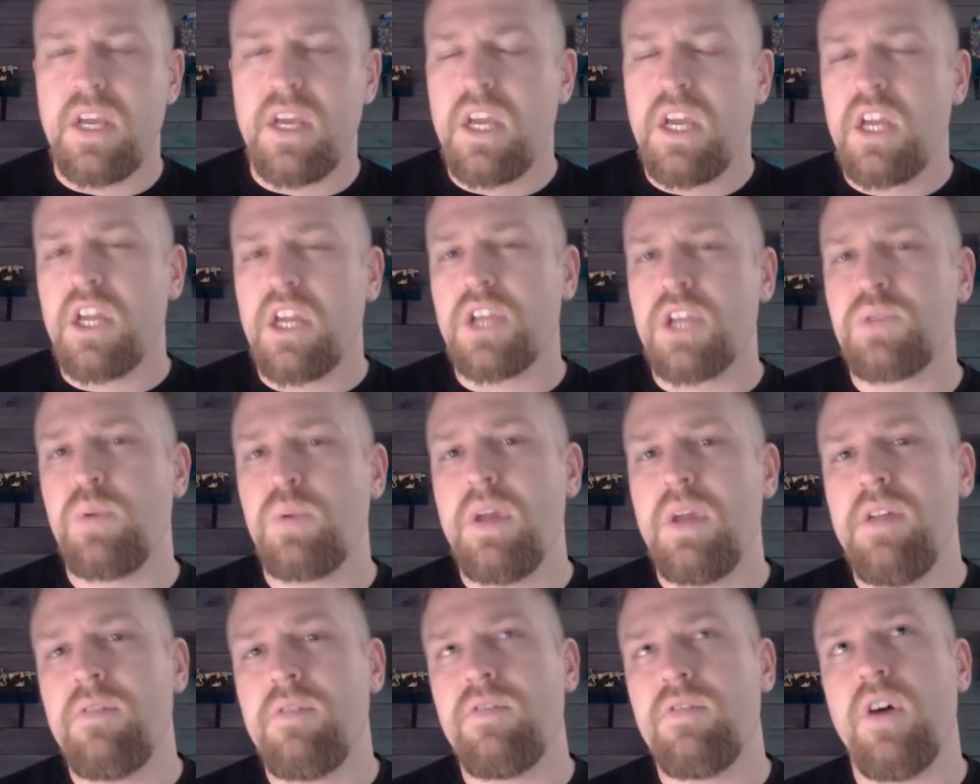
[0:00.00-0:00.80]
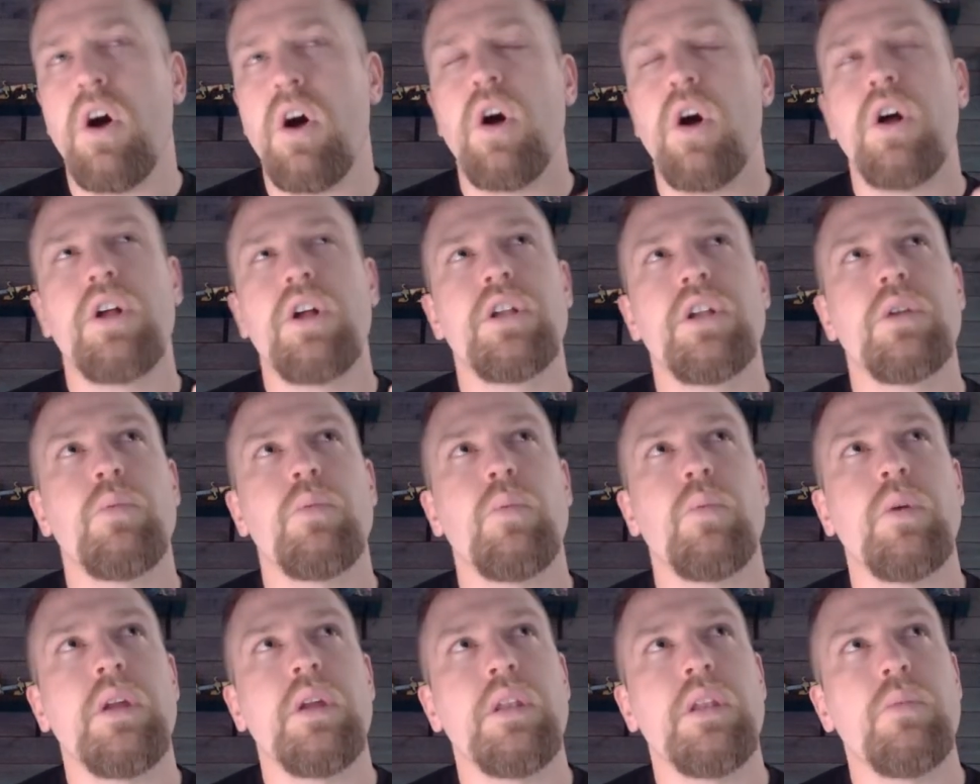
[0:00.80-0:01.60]
Because
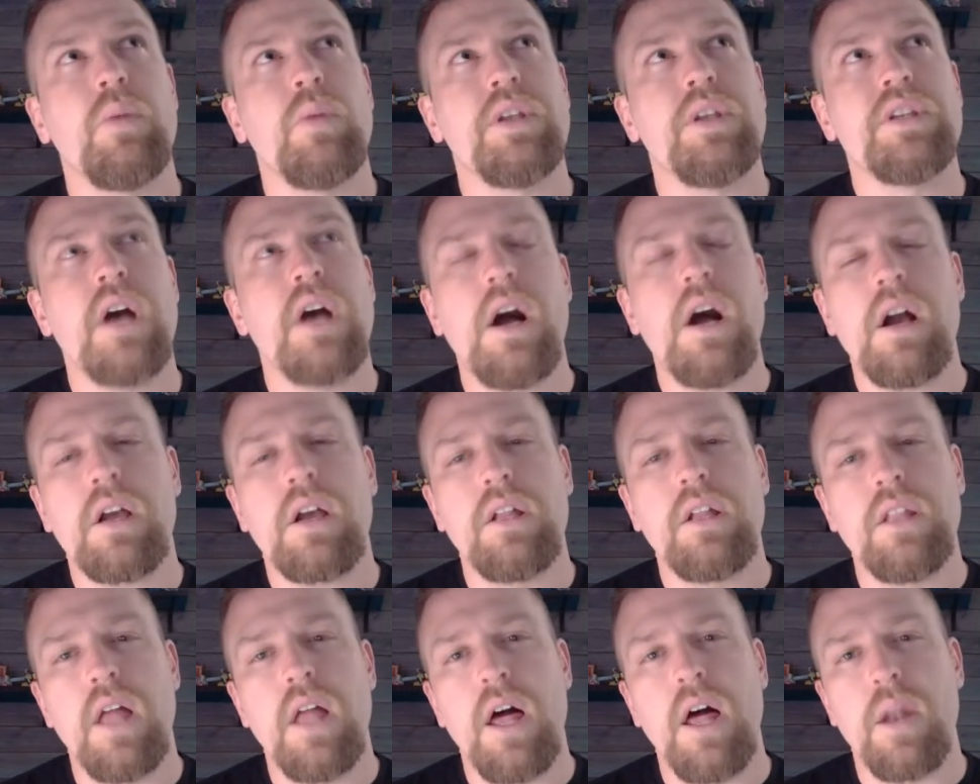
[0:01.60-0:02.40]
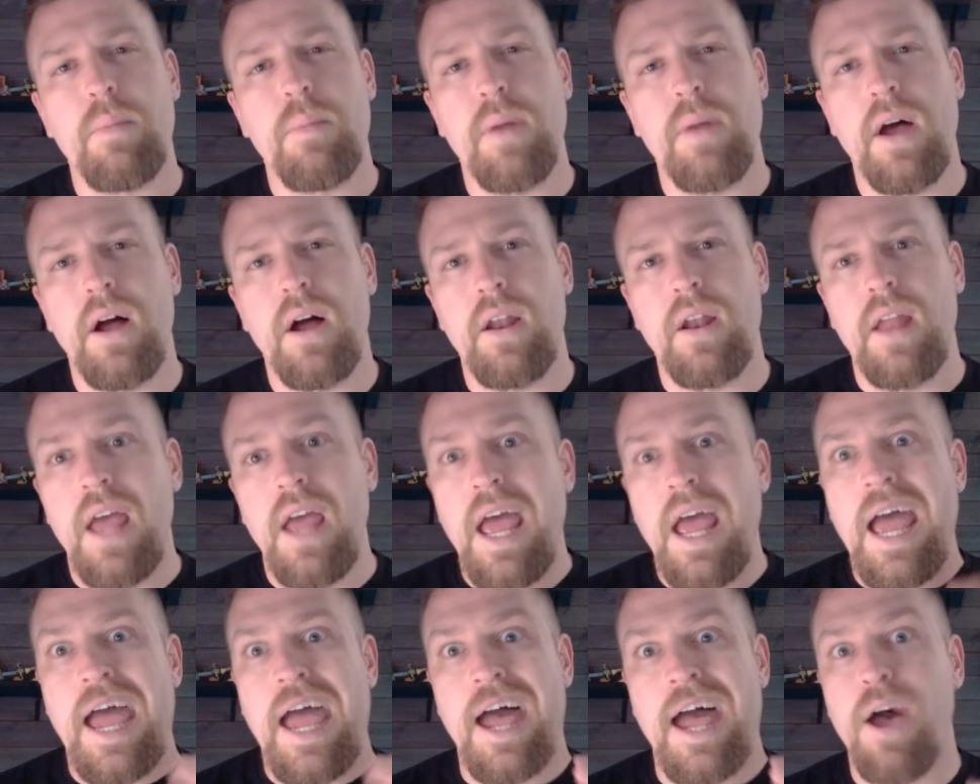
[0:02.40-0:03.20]
we talk a lot about
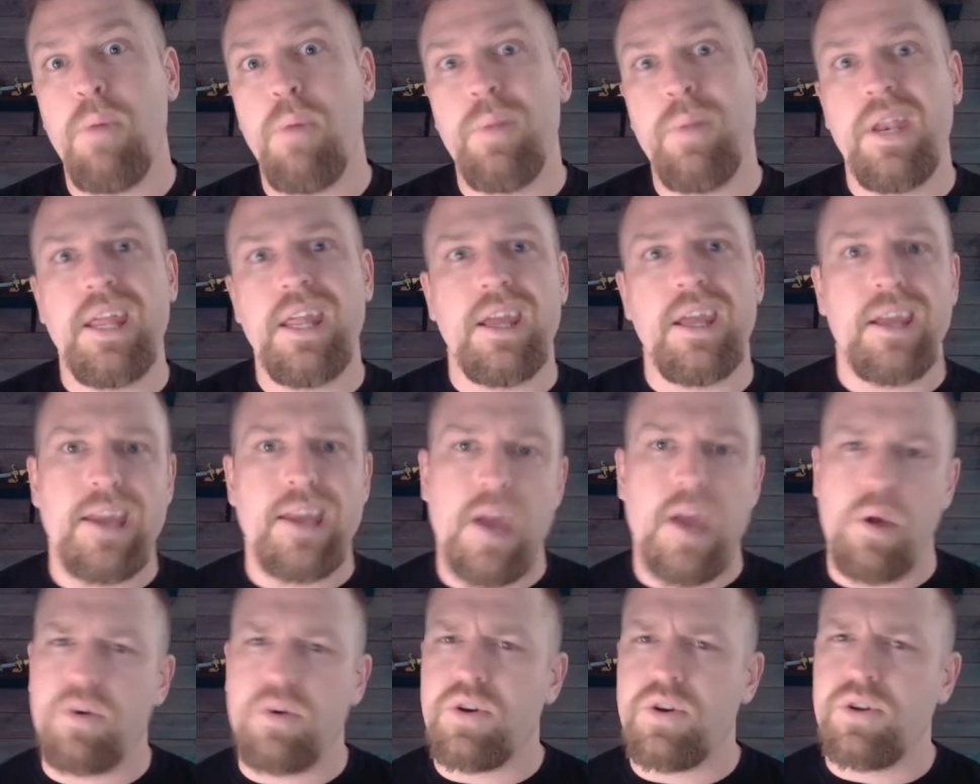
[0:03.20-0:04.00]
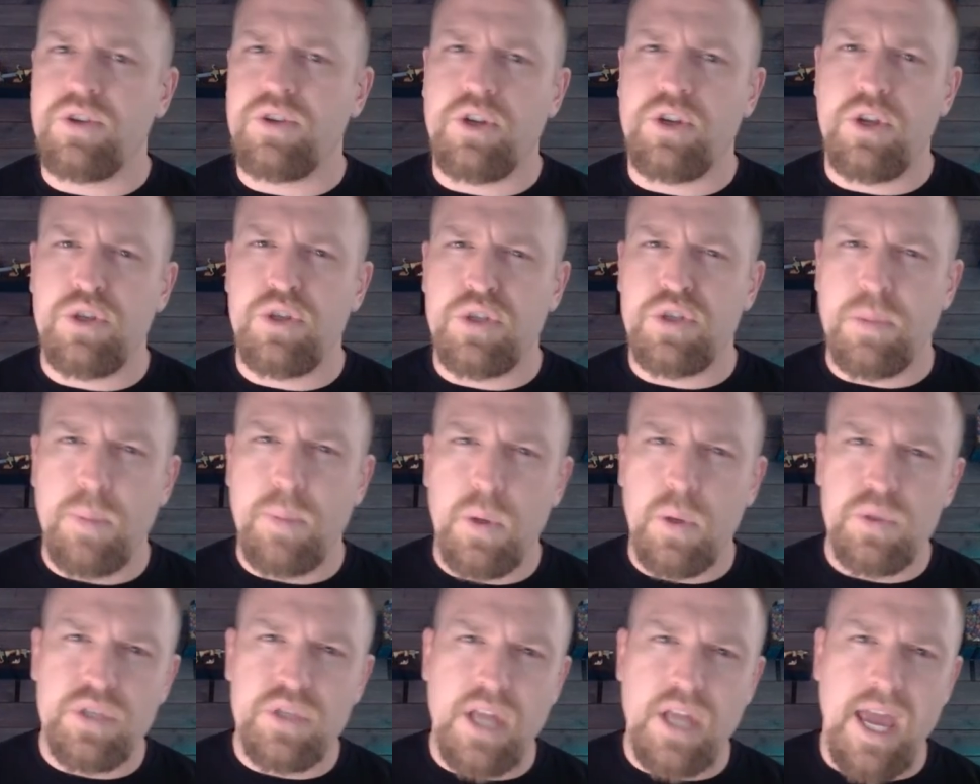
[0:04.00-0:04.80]
how many encounters are you
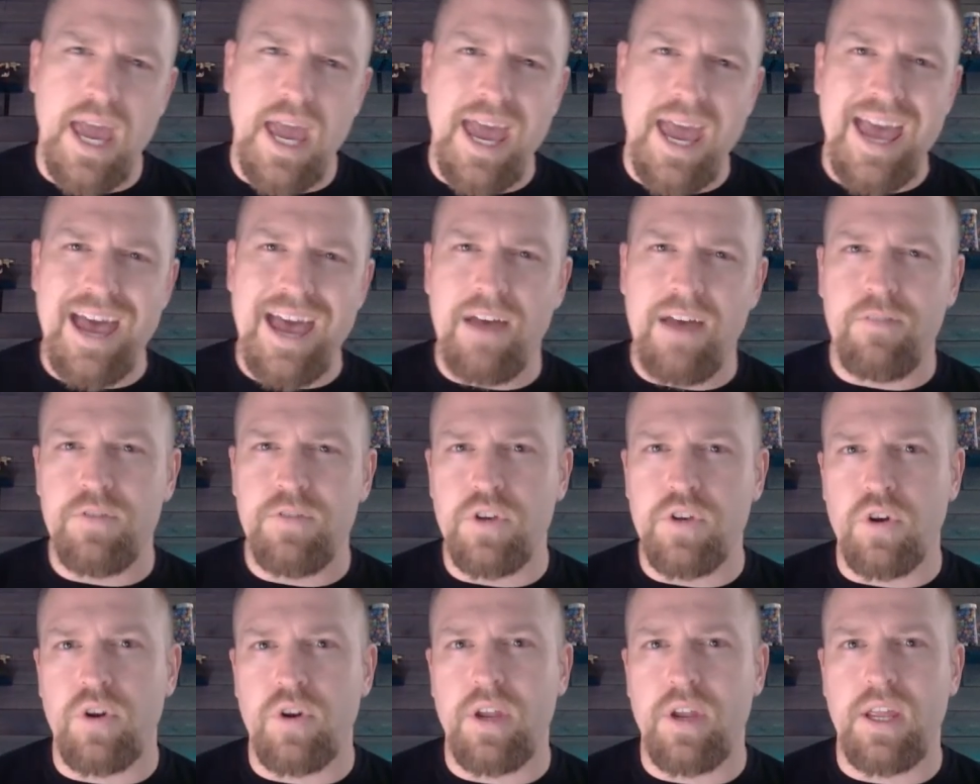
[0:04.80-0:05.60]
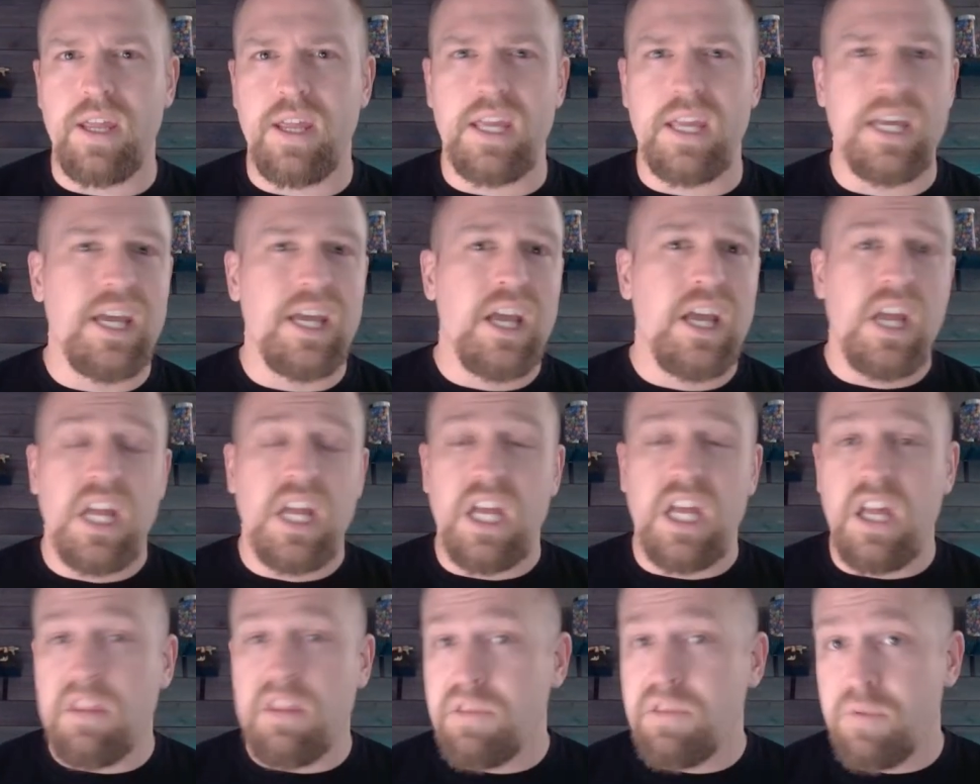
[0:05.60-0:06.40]
supposed to have during
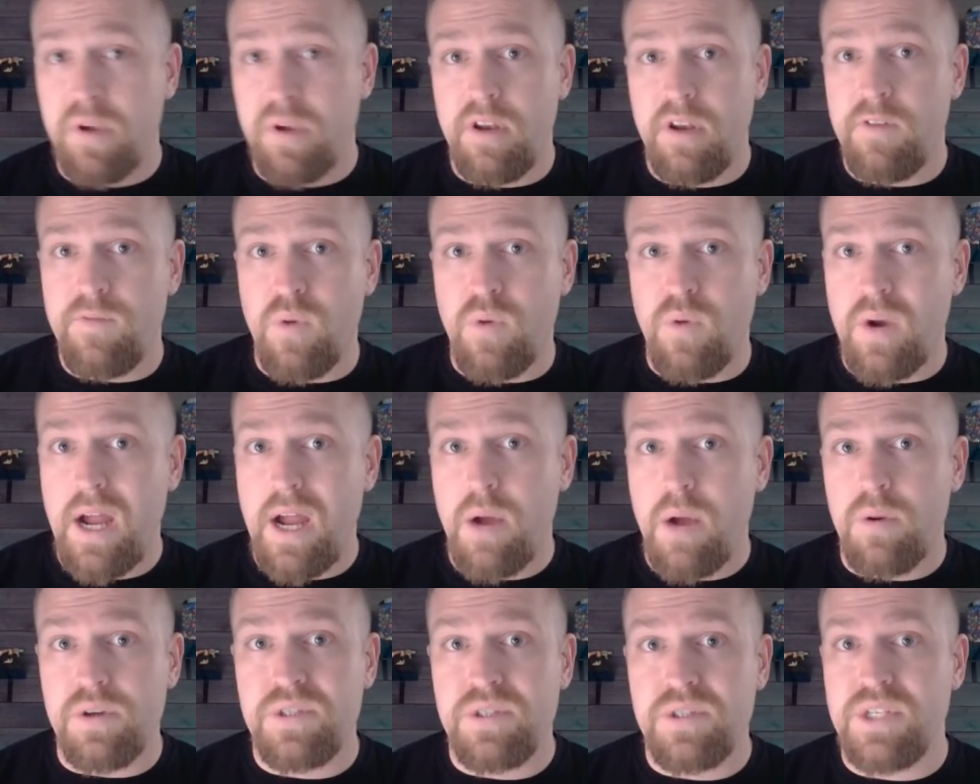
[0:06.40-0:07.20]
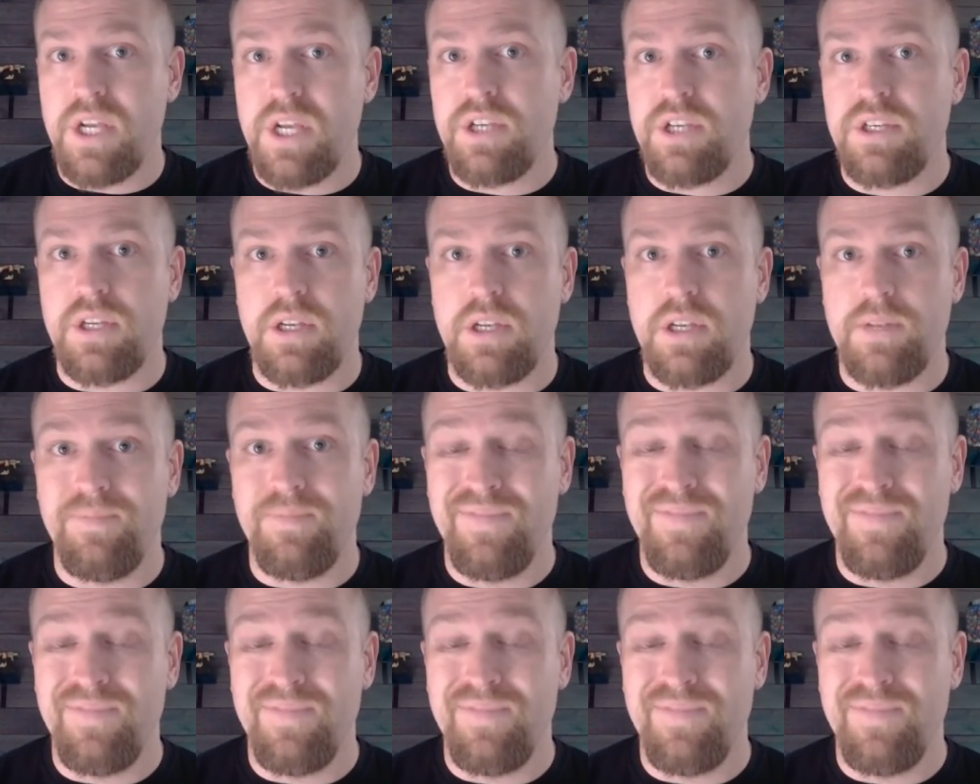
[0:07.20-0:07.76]
a 3 to 4 hour session.